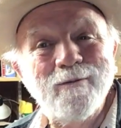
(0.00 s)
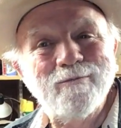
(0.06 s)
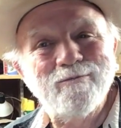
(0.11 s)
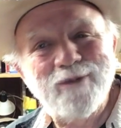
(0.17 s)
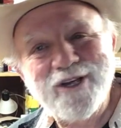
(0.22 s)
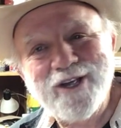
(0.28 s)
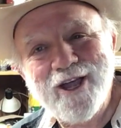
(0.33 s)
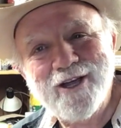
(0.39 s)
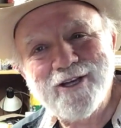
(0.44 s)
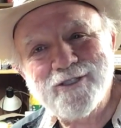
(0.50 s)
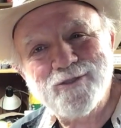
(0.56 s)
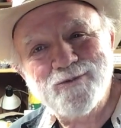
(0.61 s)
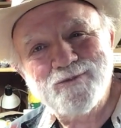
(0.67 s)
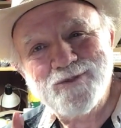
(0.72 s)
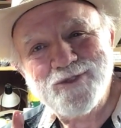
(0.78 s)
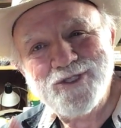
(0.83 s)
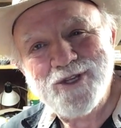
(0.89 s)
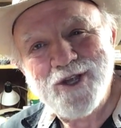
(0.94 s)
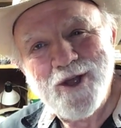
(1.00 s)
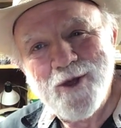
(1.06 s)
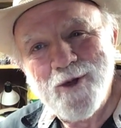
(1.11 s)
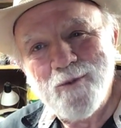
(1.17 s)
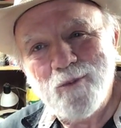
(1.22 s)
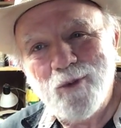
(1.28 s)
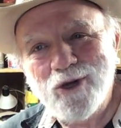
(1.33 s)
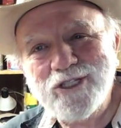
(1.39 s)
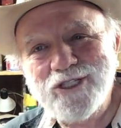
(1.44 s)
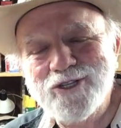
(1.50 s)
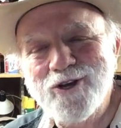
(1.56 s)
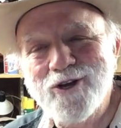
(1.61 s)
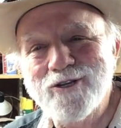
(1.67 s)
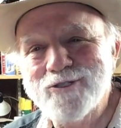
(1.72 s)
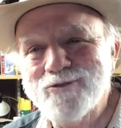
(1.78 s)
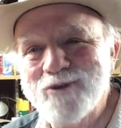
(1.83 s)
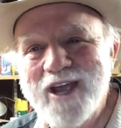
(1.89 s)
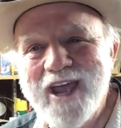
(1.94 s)
because Boys and
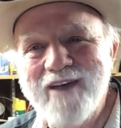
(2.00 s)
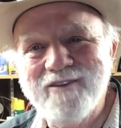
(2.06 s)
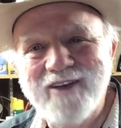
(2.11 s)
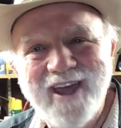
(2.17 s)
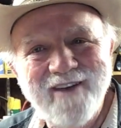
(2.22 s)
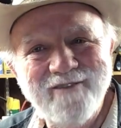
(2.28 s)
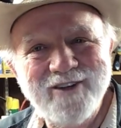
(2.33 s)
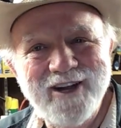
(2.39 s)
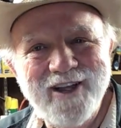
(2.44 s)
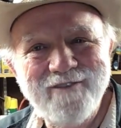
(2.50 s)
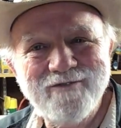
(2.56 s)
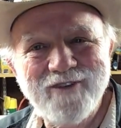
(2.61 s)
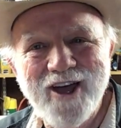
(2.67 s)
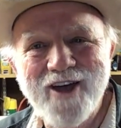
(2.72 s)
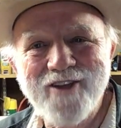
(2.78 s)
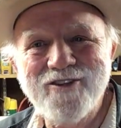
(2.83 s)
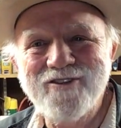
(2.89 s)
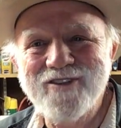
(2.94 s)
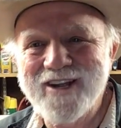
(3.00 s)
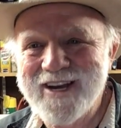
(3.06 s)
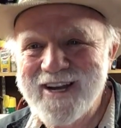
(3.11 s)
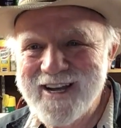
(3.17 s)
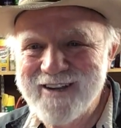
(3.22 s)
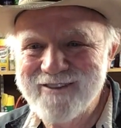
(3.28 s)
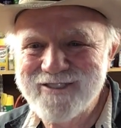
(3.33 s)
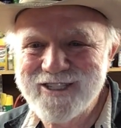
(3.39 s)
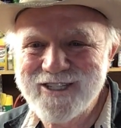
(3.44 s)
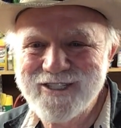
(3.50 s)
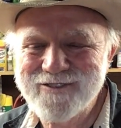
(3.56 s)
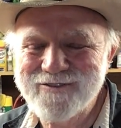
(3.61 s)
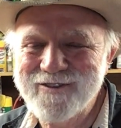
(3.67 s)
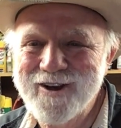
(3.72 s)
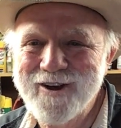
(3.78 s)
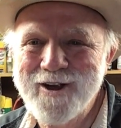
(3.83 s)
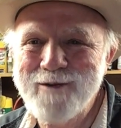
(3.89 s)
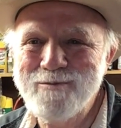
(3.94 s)
girls, we have a Heavenly Father that loves us
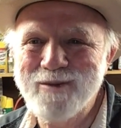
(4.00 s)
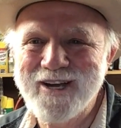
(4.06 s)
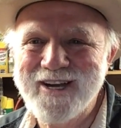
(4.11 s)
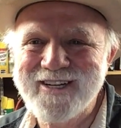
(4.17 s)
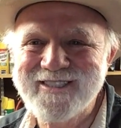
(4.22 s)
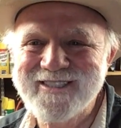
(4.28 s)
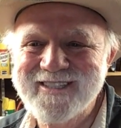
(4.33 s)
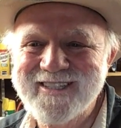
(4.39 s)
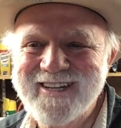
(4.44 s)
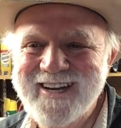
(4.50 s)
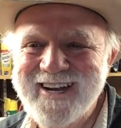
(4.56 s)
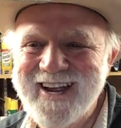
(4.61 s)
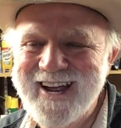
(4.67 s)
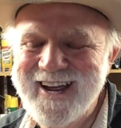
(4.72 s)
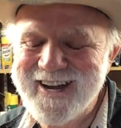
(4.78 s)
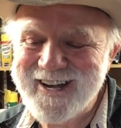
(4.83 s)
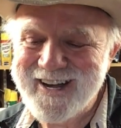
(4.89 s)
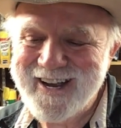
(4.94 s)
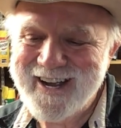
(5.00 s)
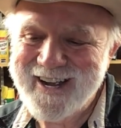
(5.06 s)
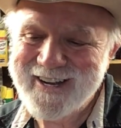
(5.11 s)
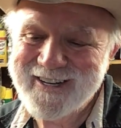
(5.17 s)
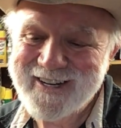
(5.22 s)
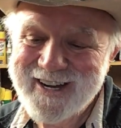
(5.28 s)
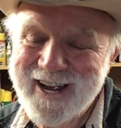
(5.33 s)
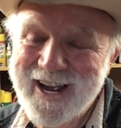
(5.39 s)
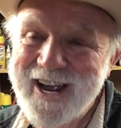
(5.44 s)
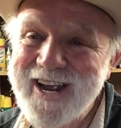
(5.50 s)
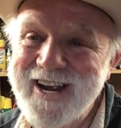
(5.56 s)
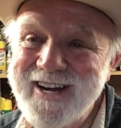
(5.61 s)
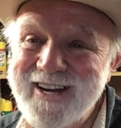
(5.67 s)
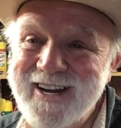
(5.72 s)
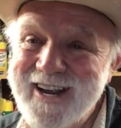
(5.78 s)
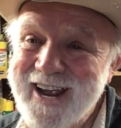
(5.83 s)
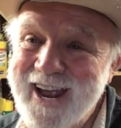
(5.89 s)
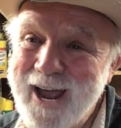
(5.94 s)
very much, and uh, He
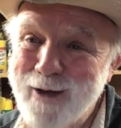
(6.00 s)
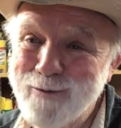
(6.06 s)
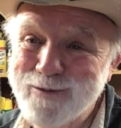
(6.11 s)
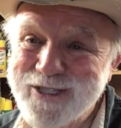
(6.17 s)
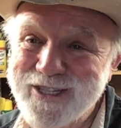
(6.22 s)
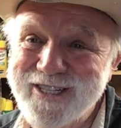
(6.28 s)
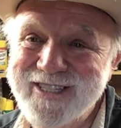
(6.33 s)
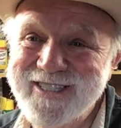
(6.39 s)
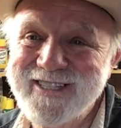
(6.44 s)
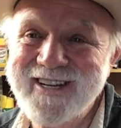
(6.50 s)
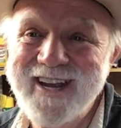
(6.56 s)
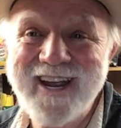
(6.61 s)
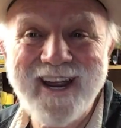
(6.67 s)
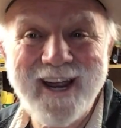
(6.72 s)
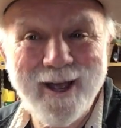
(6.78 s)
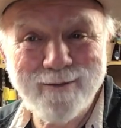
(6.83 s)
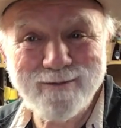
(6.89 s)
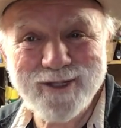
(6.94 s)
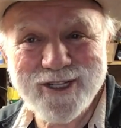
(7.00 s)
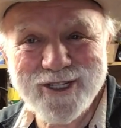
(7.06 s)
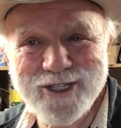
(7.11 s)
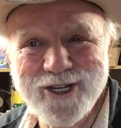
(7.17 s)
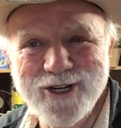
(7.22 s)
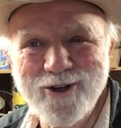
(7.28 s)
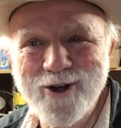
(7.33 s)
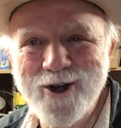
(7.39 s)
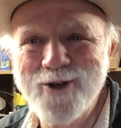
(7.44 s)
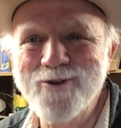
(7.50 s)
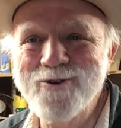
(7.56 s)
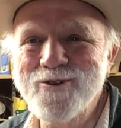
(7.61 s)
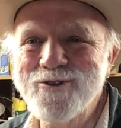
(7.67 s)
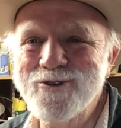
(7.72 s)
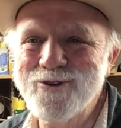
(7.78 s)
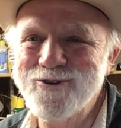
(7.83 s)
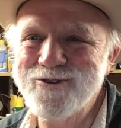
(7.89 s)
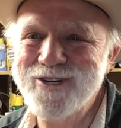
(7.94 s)
helps us. He helps us to grow
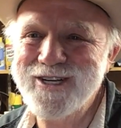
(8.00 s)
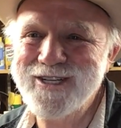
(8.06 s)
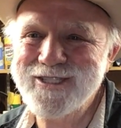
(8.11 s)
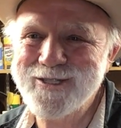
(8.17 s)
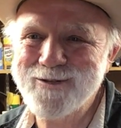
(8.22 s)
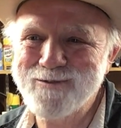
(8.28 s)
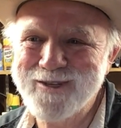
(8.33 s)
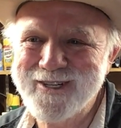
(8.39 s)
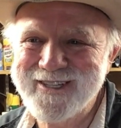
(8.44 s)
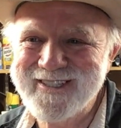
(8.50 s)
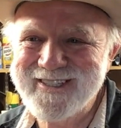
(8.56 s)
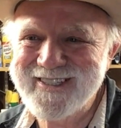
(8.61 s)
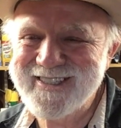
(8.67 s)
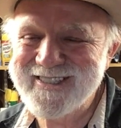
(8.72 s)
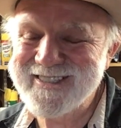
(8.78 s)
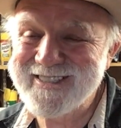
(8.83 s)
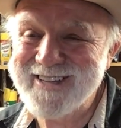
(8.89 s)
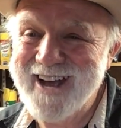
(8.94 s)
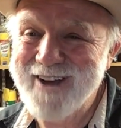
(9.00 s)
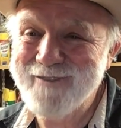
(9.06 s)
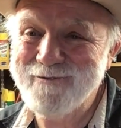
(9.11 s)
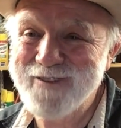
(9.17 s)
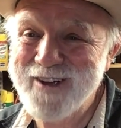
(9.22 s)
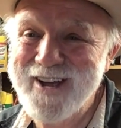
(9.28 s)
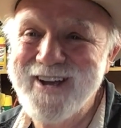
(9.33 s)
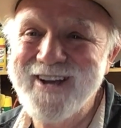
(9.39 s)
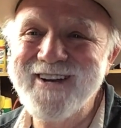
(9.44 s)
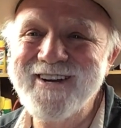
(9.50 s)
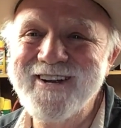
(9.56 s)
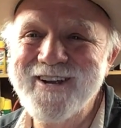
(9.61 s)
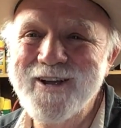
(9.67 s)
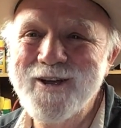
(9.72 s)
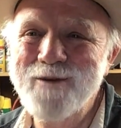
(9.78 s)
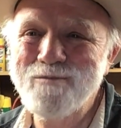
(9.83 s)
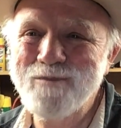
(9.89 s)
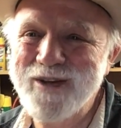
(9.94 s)
through discipline. It's not fun,
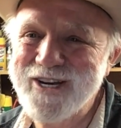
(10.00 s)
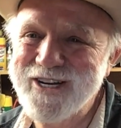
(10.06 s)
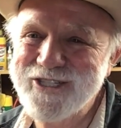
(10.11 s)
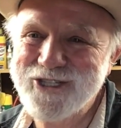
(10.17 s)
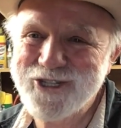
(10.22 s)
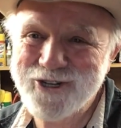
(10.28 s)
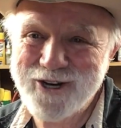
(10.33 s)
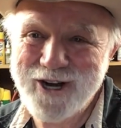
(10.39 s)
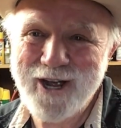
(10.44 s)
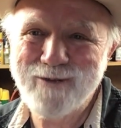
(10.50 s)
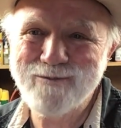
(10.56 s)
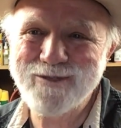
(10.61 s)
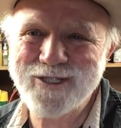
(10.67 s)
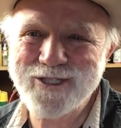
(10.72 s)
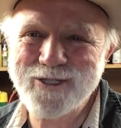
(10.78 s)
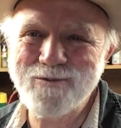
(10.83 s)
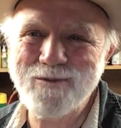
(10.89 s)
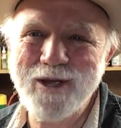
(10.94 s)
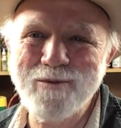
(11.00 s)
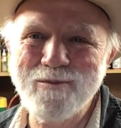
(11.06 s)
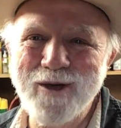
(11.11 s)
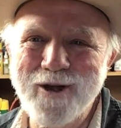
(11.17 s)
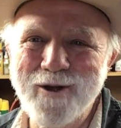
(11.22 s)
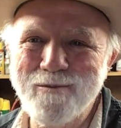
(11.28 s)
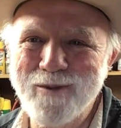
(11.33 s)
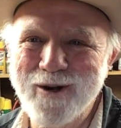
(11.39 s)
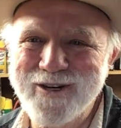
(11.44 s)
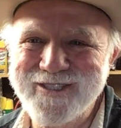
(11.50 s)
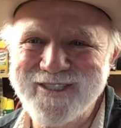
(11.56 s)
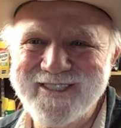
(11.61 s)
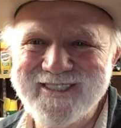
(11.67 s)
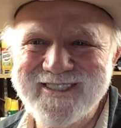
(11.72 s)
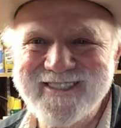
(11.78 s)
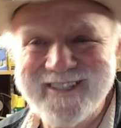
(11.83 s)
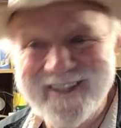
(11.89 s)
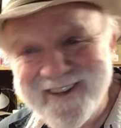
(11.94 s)
but it sure helps us to be a better person.
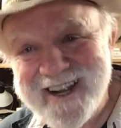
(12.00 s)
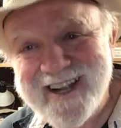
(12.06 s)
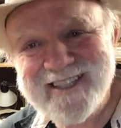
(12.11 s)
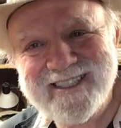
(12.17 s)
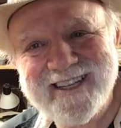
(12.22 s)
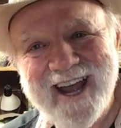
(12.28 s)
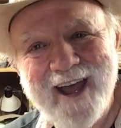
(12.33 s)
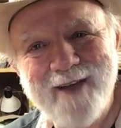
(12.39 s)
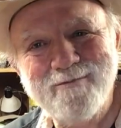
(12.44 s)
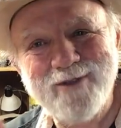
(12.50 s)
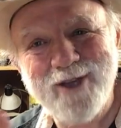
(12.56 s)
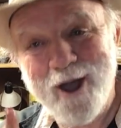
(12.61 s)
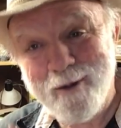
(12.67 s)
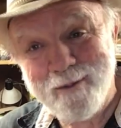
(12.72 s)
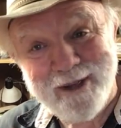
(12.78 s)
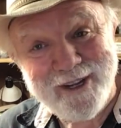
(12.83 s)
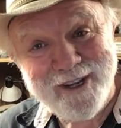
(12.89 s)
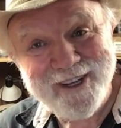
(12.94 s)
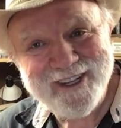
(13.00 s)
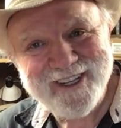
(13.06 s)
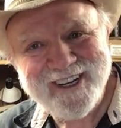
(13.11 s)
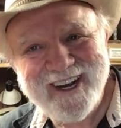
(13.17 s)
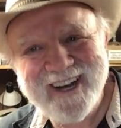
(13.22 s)
Till next time, y'all be good.